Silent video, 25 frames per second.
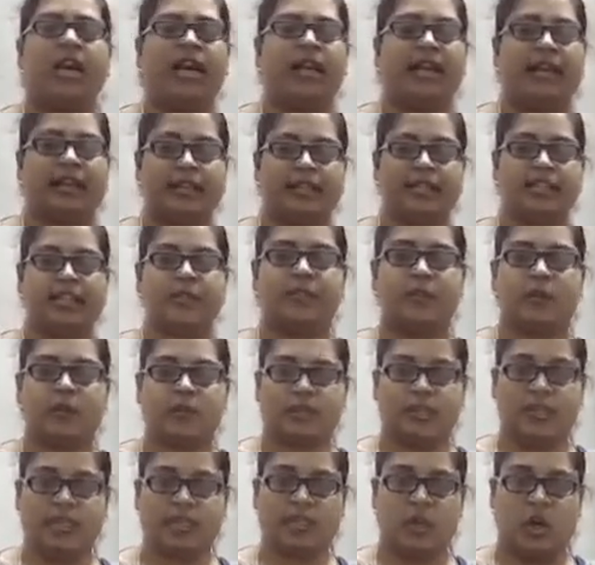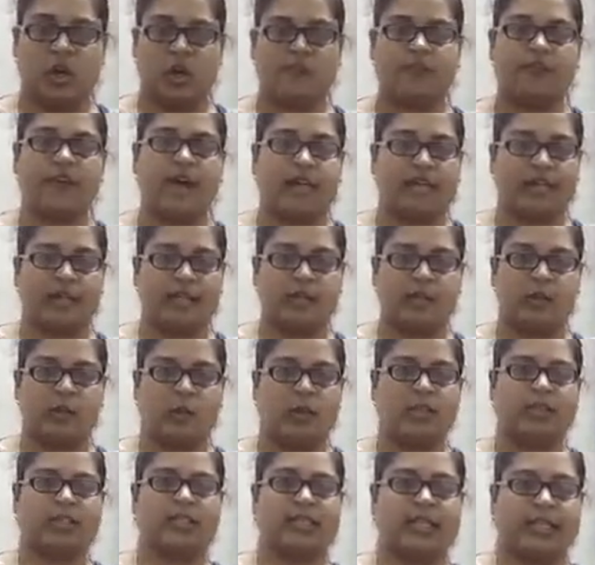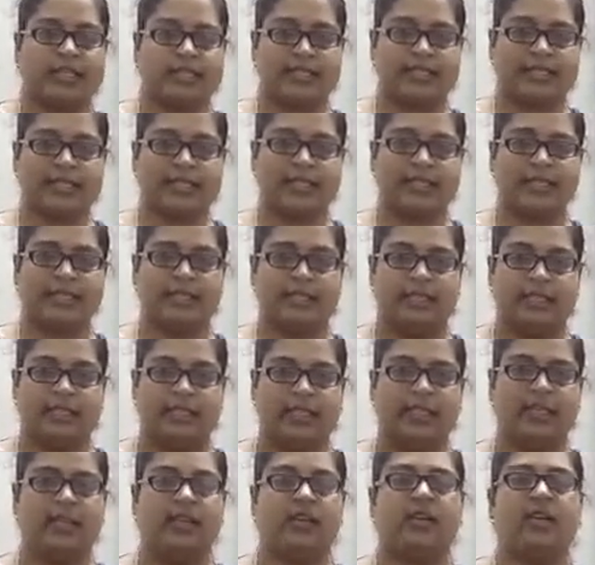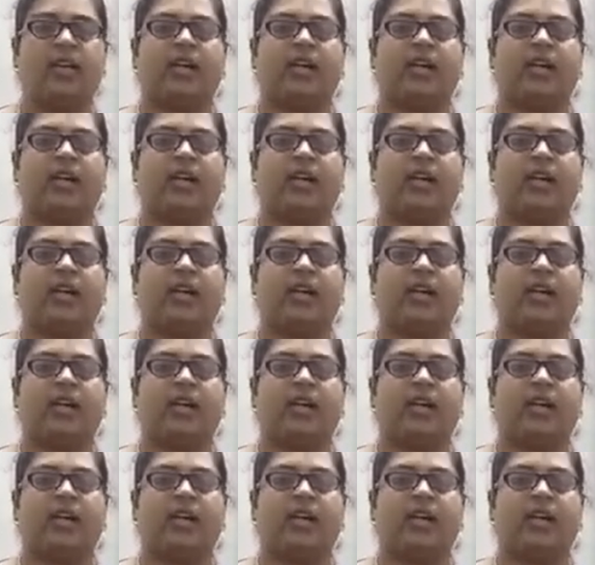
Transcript: It is a process of undergoing changes in the